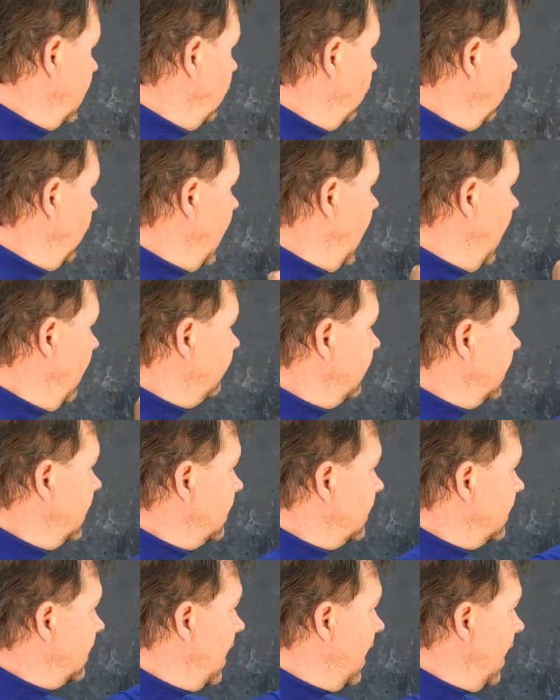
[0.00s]
we have to
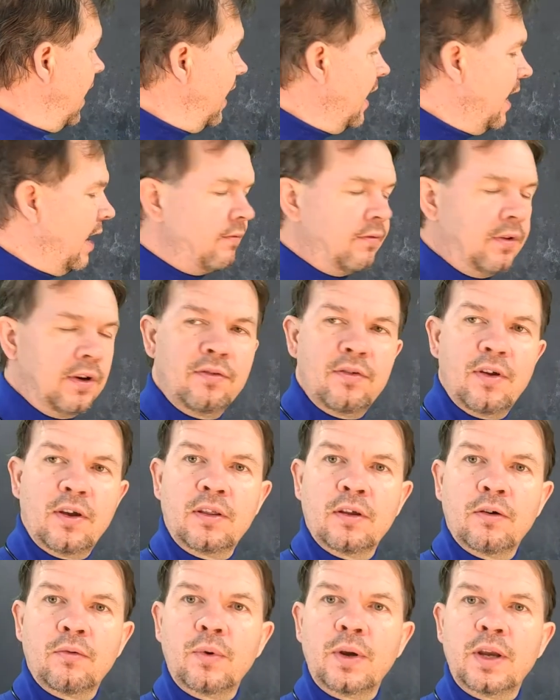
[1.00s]
tie everything
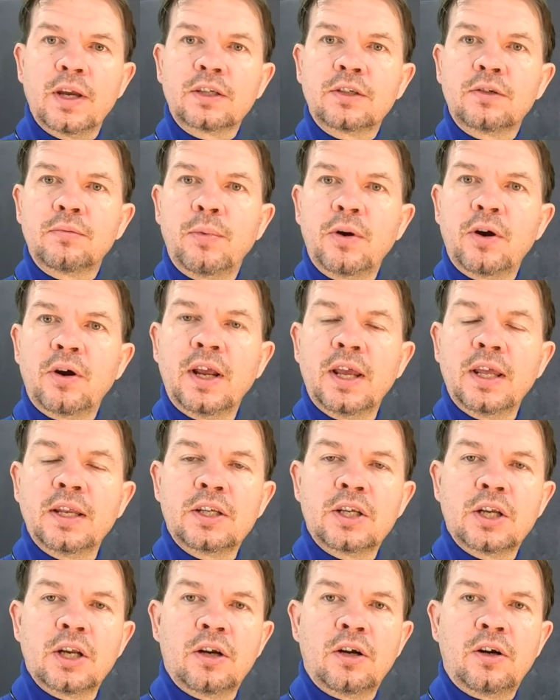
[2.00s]
that we
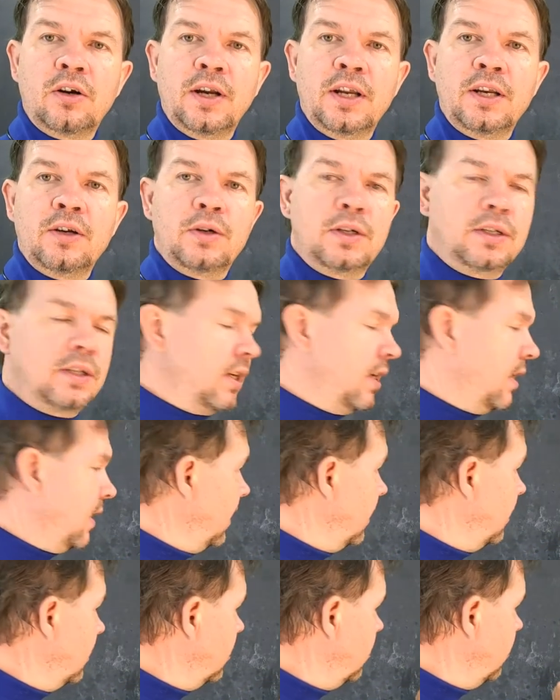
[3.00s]
experience and are interested
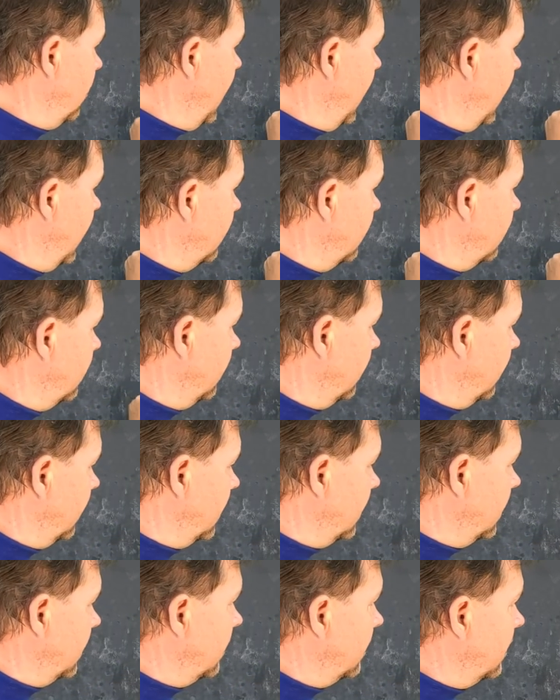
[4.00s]
into the
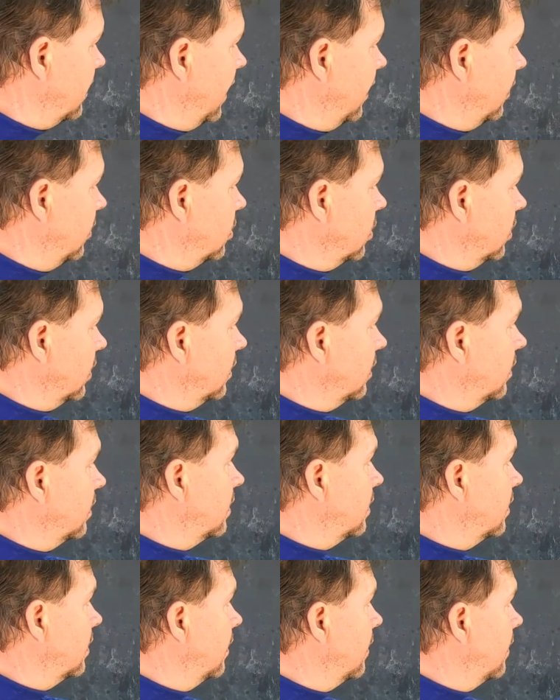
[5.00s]
distinctions